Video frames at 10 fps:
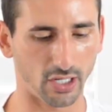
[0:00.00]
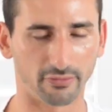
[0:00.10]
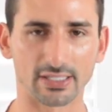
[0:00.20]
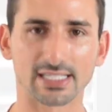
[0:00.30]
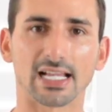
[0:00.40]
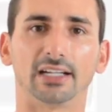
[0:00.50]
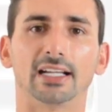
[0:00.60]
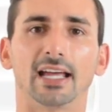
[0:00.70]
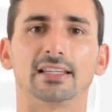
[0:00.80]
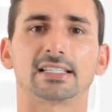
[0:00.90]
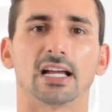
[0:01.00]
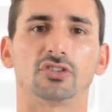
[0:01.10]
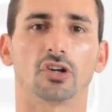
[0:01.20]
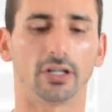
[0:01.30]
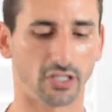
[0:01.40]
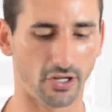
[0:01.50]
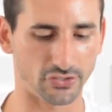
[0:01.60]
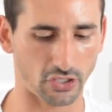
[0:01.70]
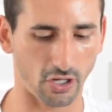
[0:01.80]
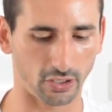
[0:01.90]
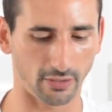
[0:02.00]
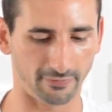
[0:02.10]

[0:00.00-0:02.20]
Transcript: go over to Sunday, the Sunshine Coast, Coco